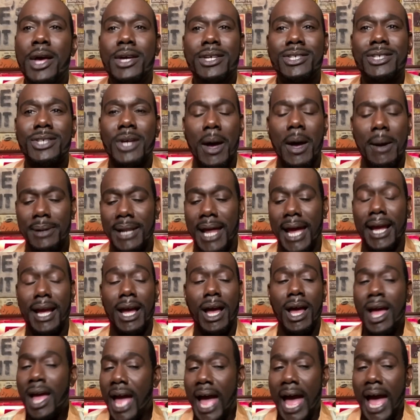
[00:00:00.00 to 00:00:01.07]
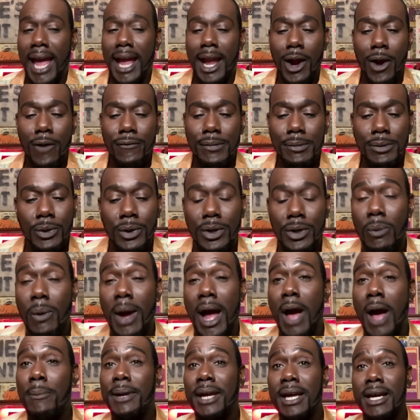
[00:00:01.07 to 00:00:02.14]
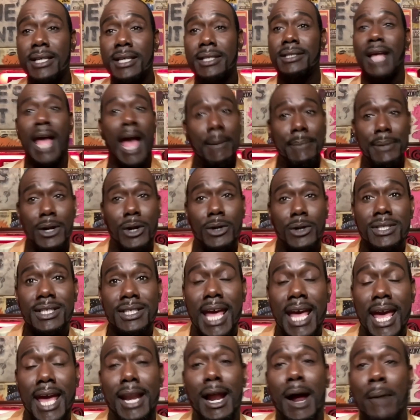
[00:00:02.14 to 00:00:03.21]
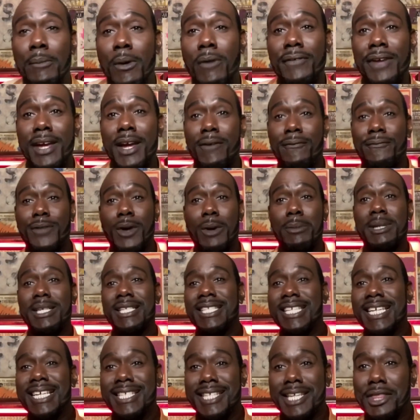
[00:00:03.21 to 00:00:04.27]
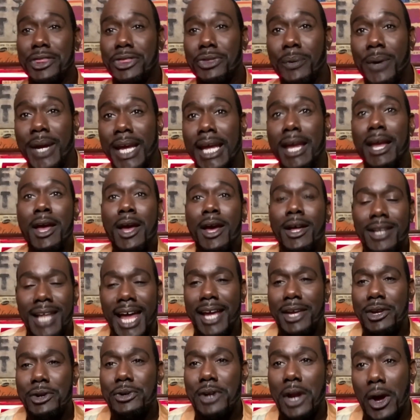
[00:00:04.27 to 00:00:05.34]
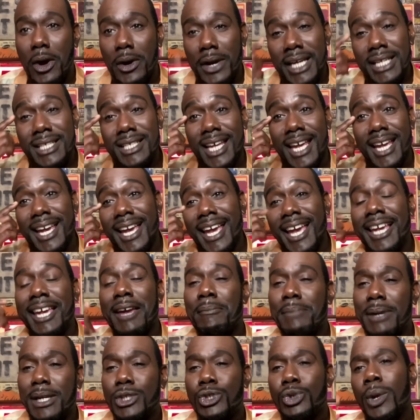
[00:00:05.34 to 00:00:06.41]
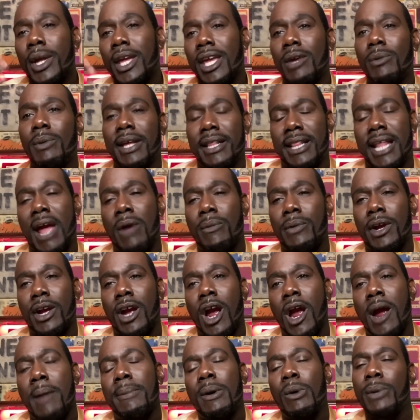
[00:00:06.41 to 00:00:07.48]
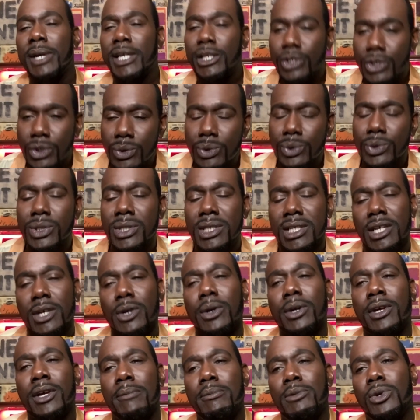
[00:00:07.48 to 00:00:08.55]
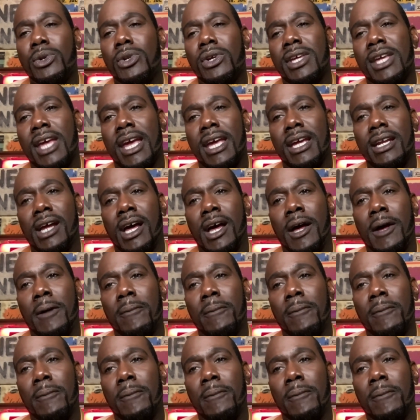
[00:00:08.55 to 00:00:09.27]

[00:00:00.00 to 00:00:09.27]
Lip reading: So I'll be like, I ain't heard from you in a while because I've been on set. I'm over here filming season 3. Like, it can be tricky in that regard, but we do still communicate.